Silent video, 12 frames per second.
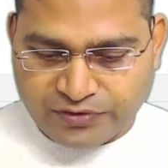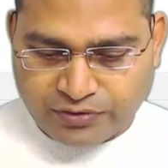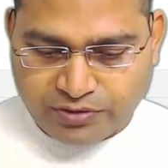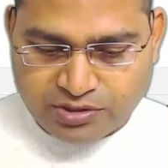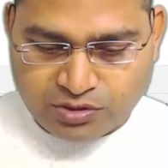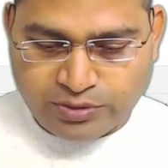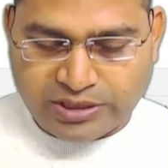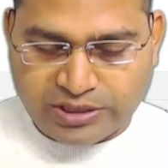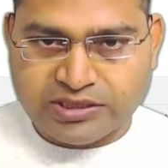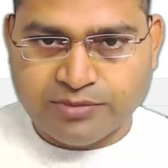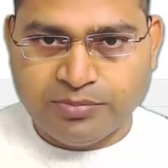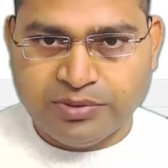Okay, so we
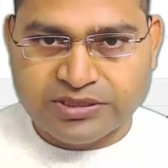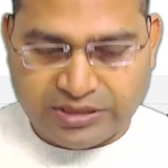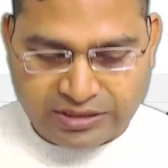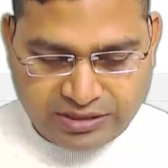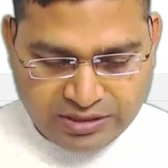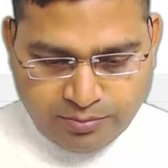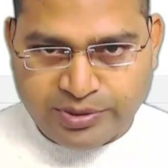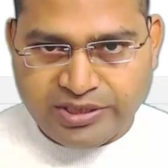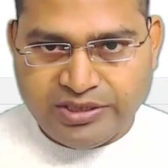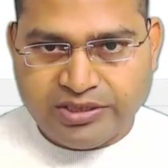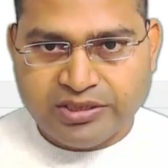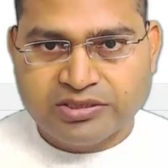can simply say
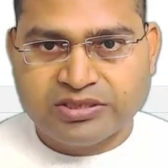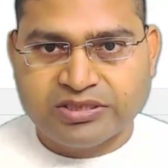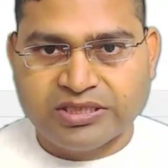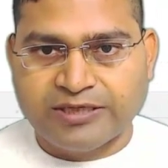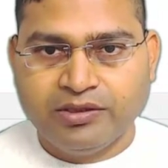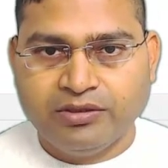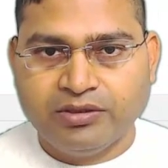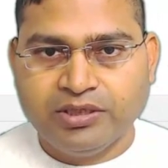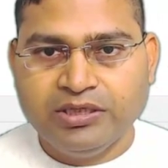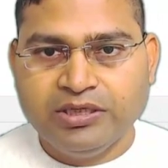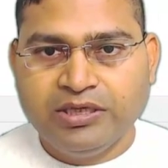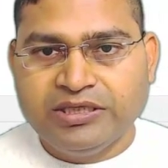print C.
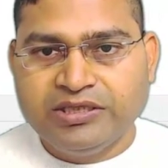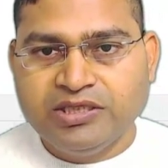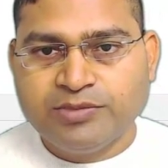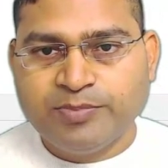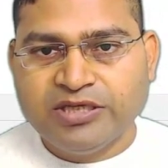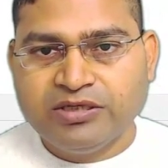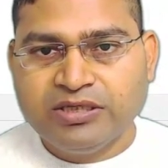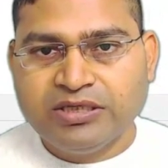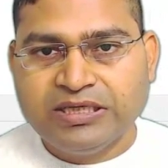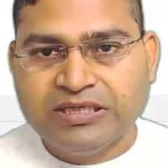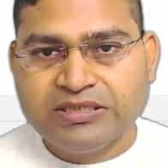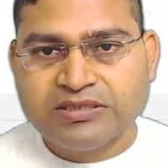Okay, in this particular
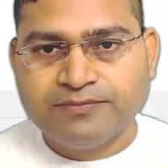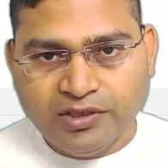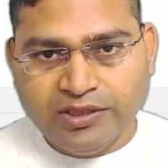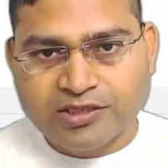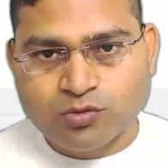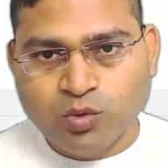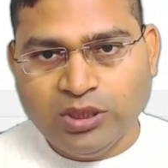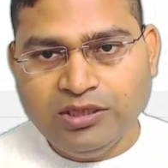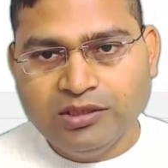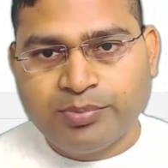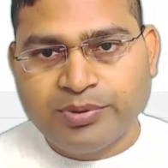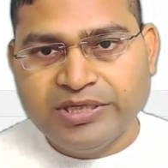case it will
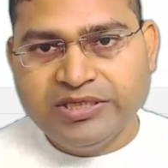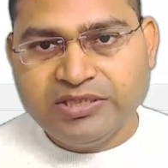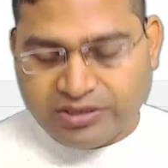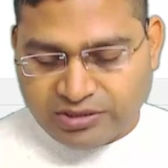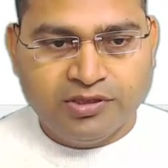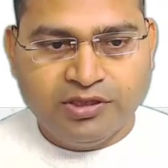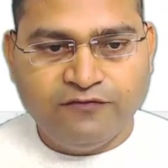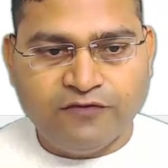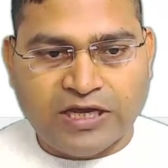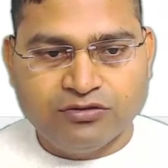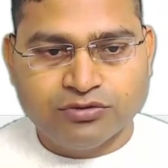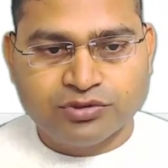print the
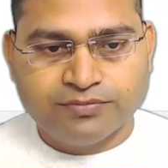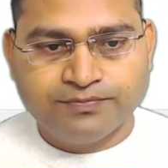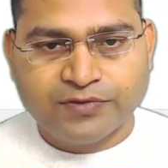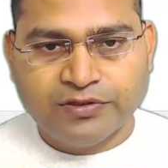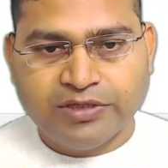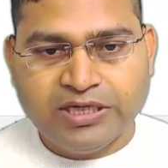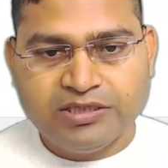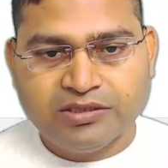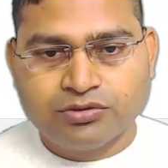values, right?